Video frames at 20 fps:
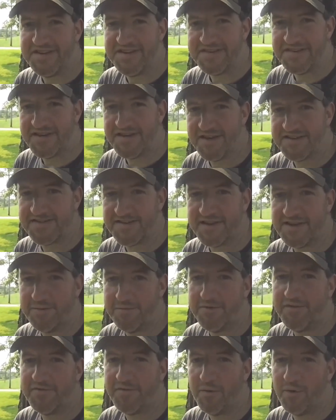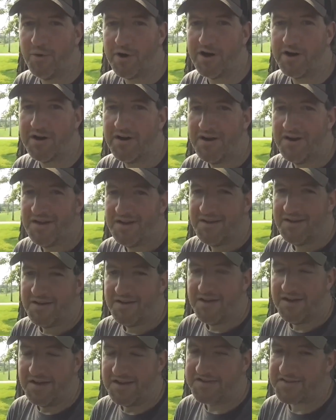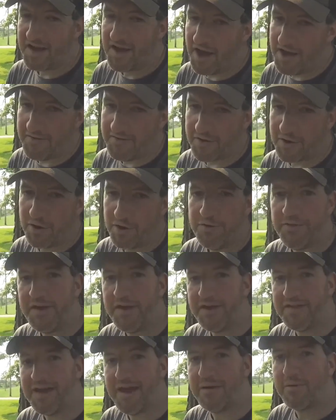easily as they did before is kind of a good thing.